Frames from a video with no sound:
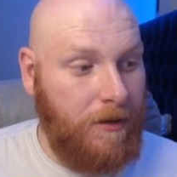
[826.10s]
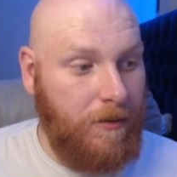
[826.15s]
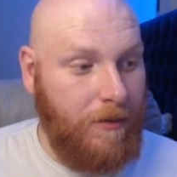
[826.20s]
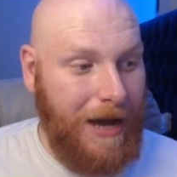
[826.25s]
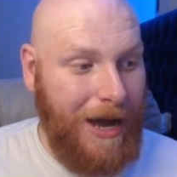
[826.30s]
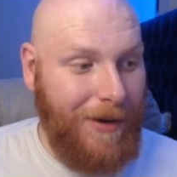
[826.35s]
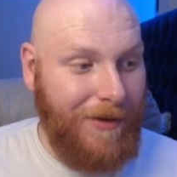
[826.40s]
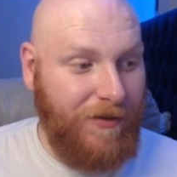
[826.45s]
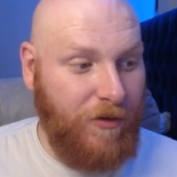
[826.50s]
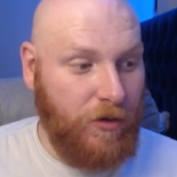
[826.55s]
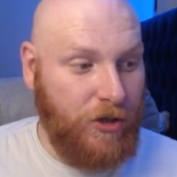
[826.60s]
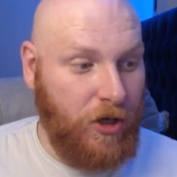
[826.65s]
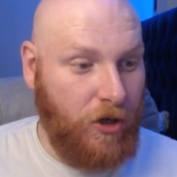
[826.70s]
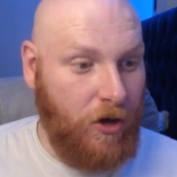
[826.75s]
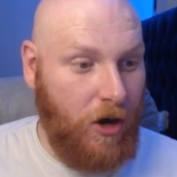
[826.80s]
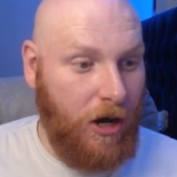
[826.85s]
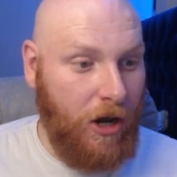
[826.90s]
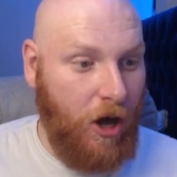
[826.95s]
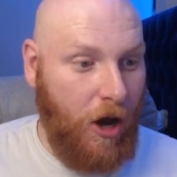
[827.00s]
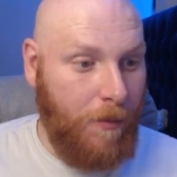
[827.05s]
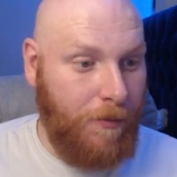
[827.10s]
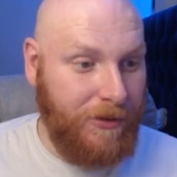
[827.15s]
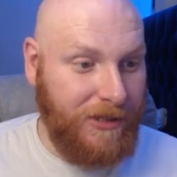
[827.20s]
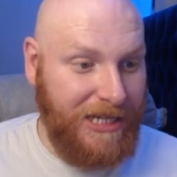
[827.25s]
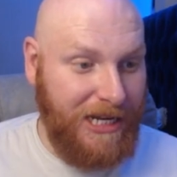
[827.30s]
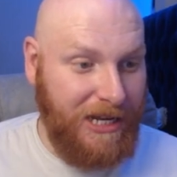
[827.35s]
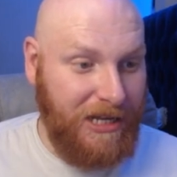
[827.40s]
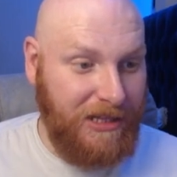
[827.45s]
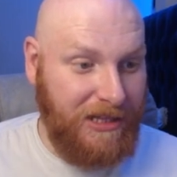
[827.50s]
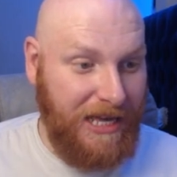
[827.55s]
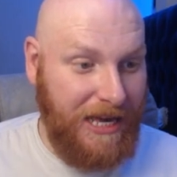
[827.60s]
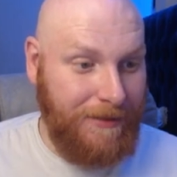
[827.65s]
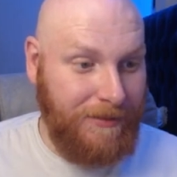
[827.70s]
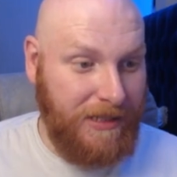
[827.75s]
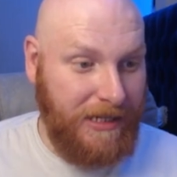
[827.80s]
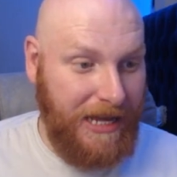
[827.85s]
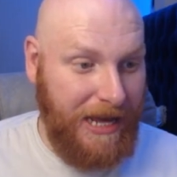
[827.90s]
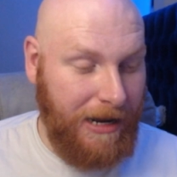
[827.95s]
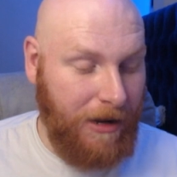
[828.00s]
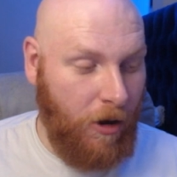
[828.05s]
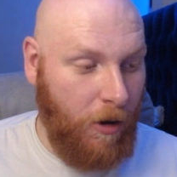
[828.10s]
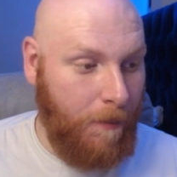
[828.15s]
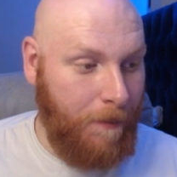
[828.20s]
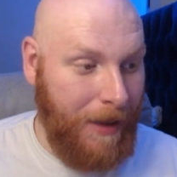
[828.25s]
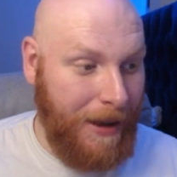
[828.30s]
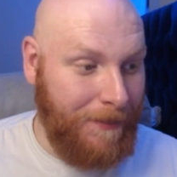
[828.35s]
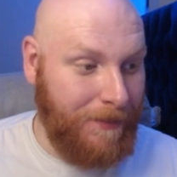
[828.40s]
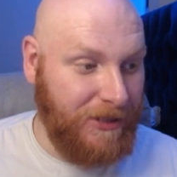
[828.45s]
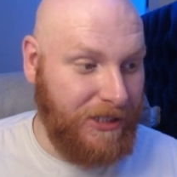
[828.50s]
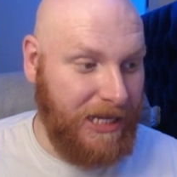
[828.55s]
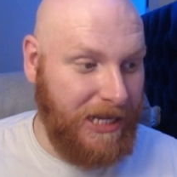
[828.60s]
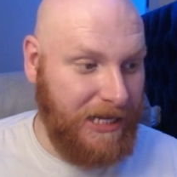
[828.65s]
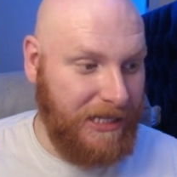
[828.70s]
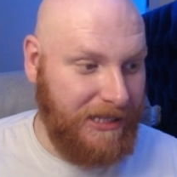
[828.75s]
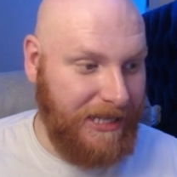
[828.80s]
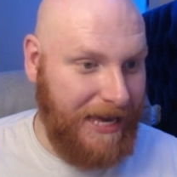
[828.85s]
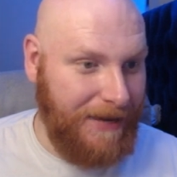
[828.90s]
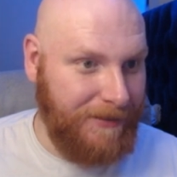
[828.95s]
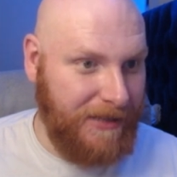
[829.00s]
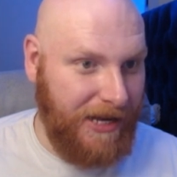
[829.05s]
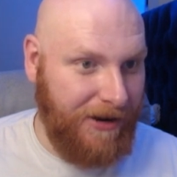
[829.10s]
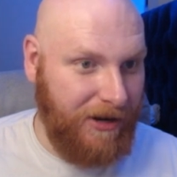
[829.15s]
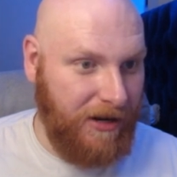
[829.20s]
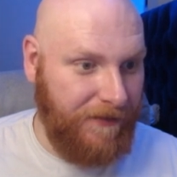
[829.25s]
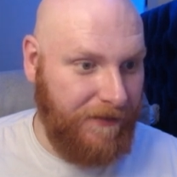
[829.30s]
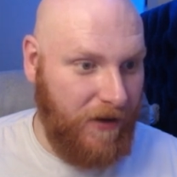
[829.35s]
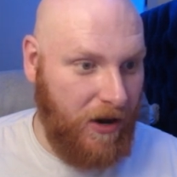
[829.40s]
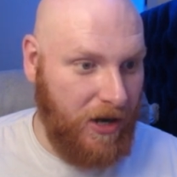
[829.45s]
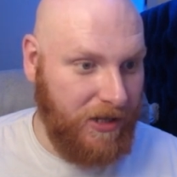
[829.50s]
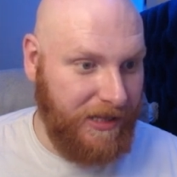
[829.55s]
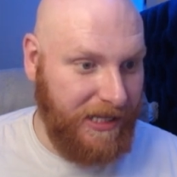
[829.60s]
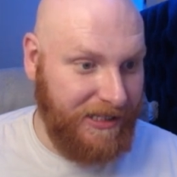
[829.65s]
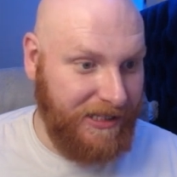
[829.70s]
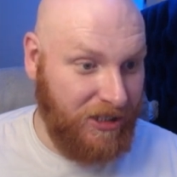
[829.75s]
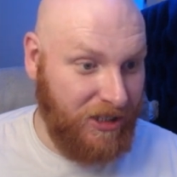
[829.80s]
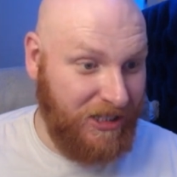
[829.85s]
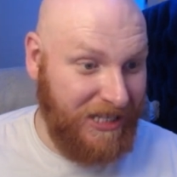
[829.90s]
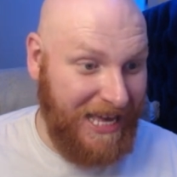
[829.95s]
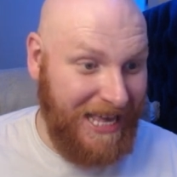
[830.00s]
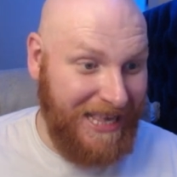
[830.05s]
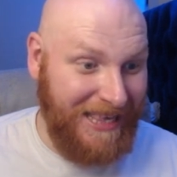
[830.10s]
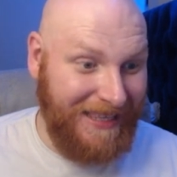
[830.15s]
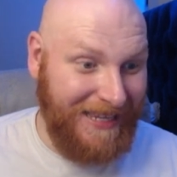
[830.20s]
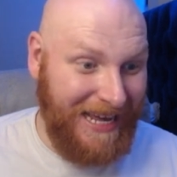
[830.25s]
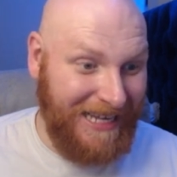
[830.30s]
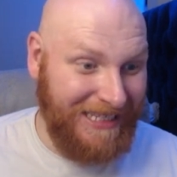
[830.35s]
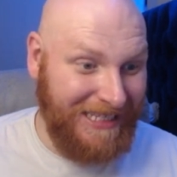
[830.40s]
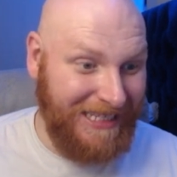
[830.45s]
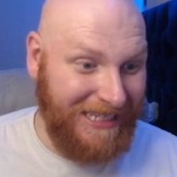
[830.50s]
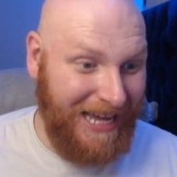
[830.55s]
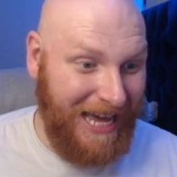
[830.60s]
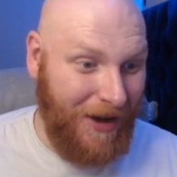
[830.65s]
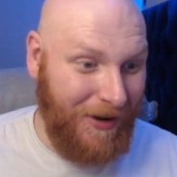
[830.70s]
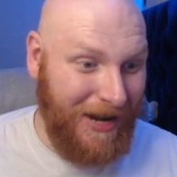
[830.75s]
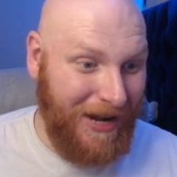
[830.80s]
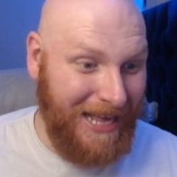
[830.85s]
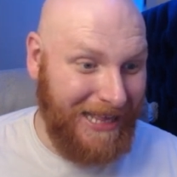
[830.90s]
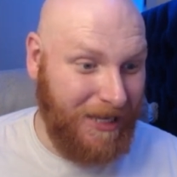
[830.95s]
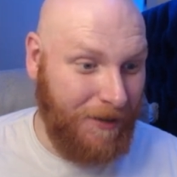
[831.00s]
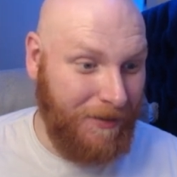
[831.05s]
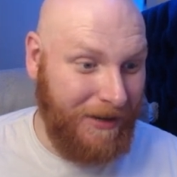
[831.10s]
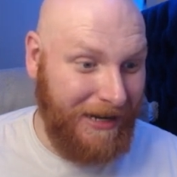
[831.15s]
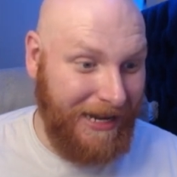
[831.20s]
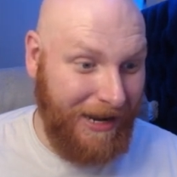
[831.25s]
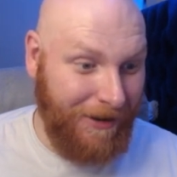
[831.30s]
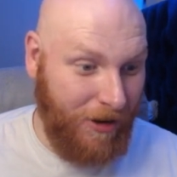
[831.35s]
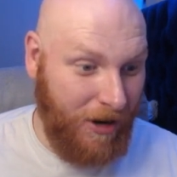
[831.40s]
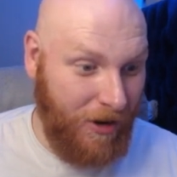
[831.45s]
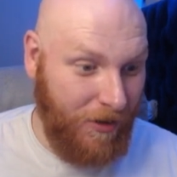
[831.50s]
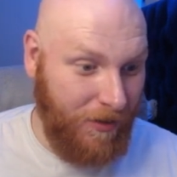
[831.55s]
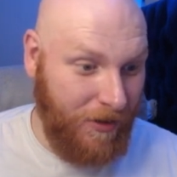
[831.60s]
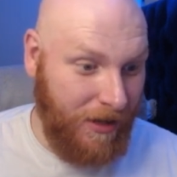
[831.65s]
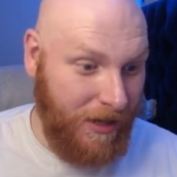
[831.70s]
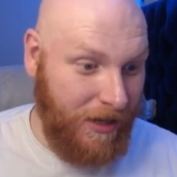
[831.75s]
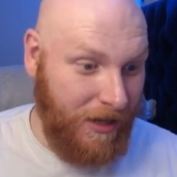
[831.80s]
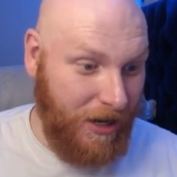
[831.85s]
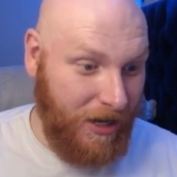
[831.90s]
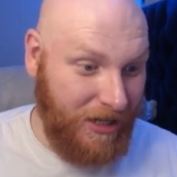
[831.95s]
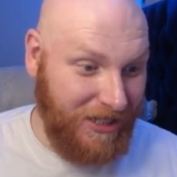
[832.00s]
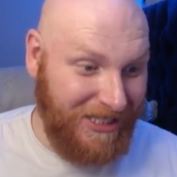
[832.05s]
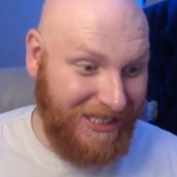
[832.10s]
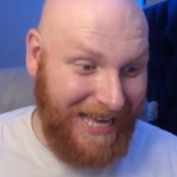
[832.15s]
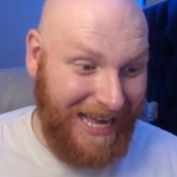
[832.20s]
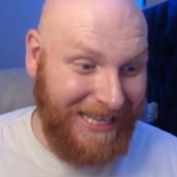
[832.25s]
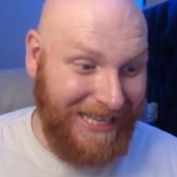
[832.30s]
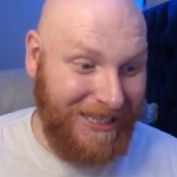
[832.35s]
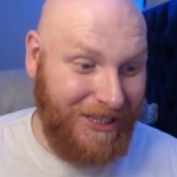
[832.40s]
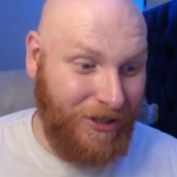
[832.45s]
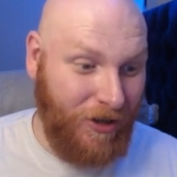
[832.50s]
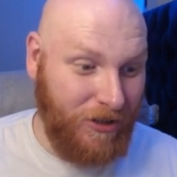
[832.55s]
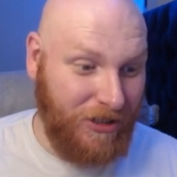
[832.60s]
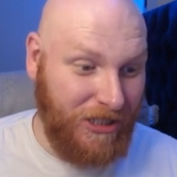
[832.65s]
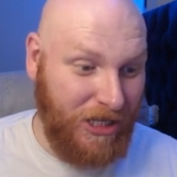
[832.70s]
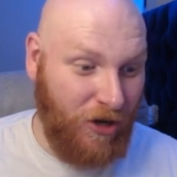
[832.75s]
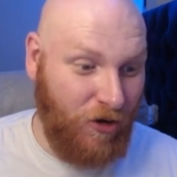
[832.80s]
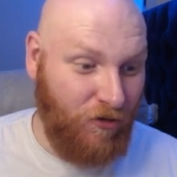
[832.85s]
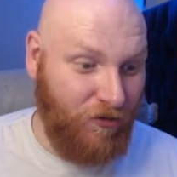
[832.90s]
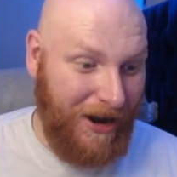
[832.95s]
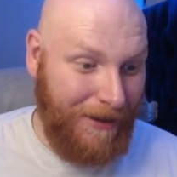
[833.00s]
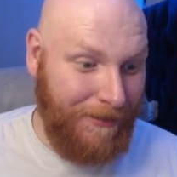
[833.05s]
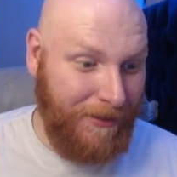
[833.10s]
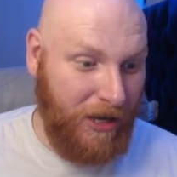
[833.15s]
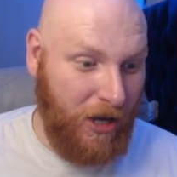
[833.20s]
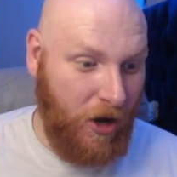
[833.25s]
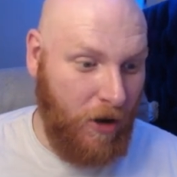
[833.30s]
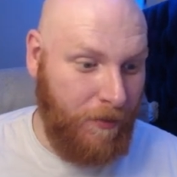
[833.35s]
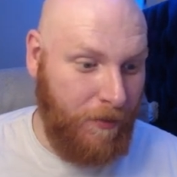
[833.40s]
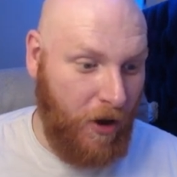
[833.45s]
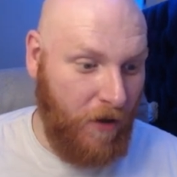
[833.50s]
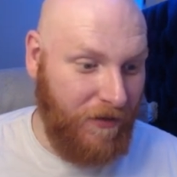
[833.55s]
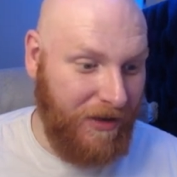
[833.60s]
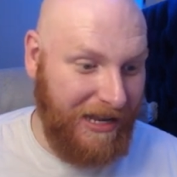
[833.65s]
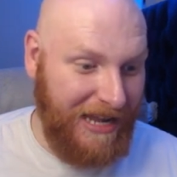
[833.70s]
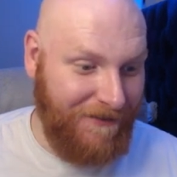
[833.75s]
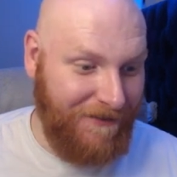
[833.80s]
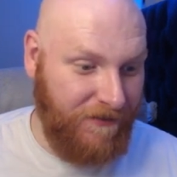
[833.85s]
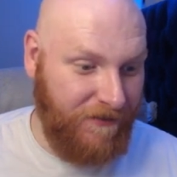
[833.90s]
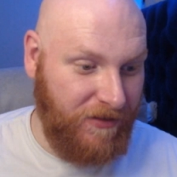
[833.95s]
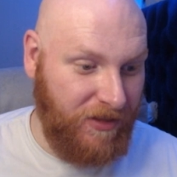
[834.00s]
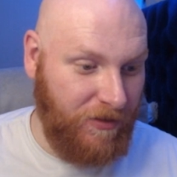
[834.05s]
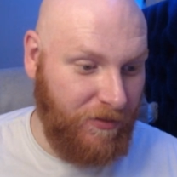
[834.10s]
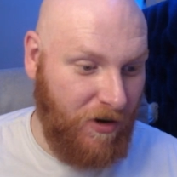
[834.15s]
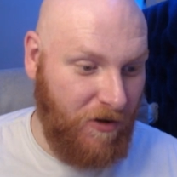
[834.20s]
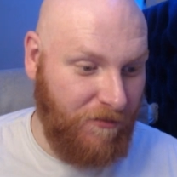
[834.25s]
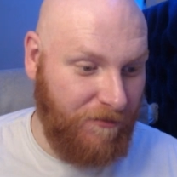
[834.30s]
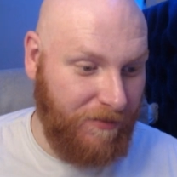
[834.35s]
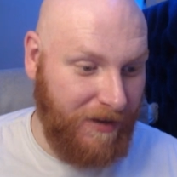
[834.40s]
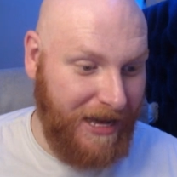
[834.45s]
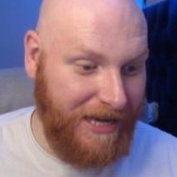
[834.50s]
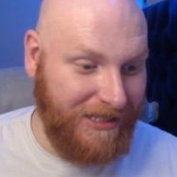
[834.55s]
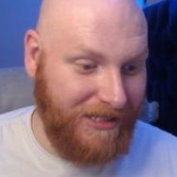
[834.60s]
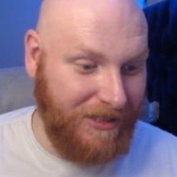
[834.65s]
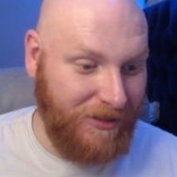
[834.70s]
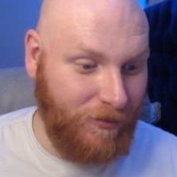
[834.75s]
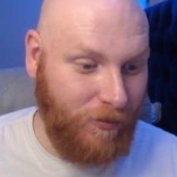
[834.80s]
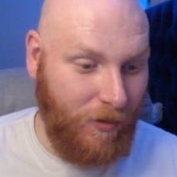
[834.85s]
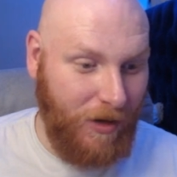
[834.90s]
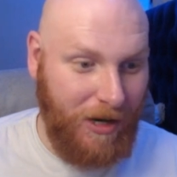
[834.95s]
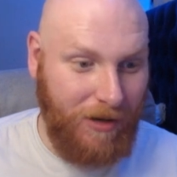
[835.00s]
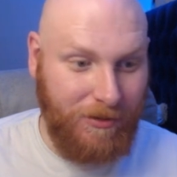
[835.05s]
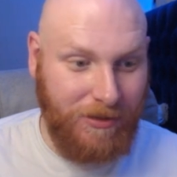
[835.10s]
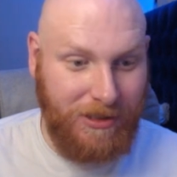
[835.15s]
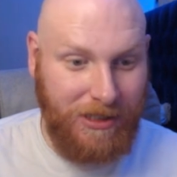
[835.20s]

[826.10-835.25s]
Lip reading: Wow, we've also got a lot of Brazilian teams in here, a lot of big Brazilian teams here in the first league, such as Internacional, Atlético Mineiro, Santos and Grêmio, both in 11th and 12th place as well.